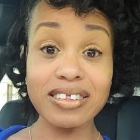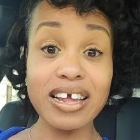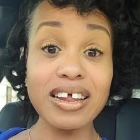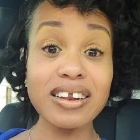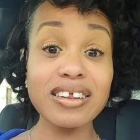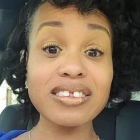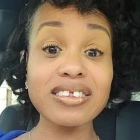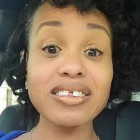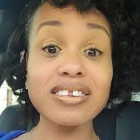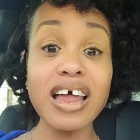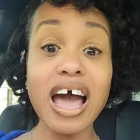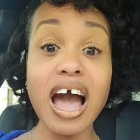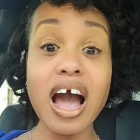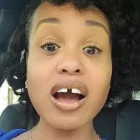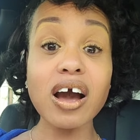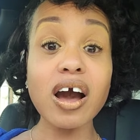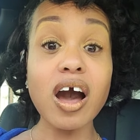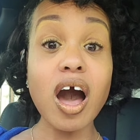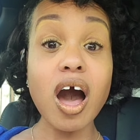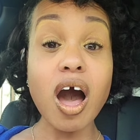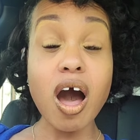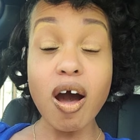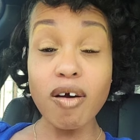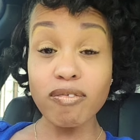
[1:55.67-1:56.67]
It is not
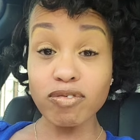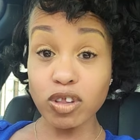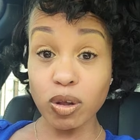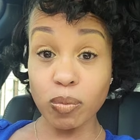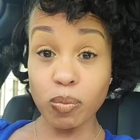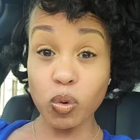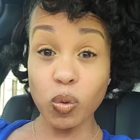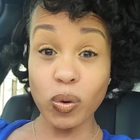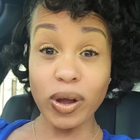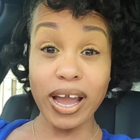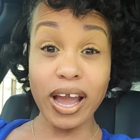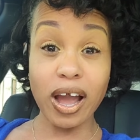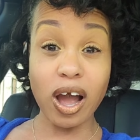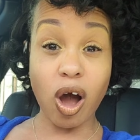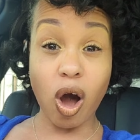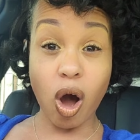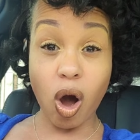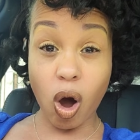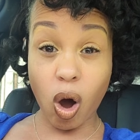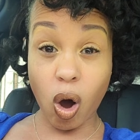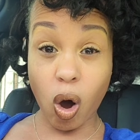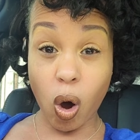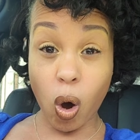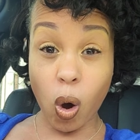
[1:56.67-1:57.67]
comfortable at
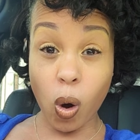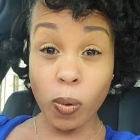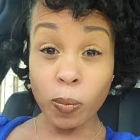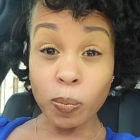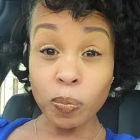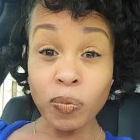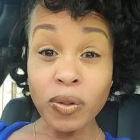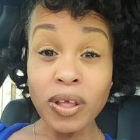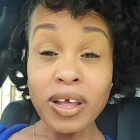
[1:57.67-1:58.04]
all.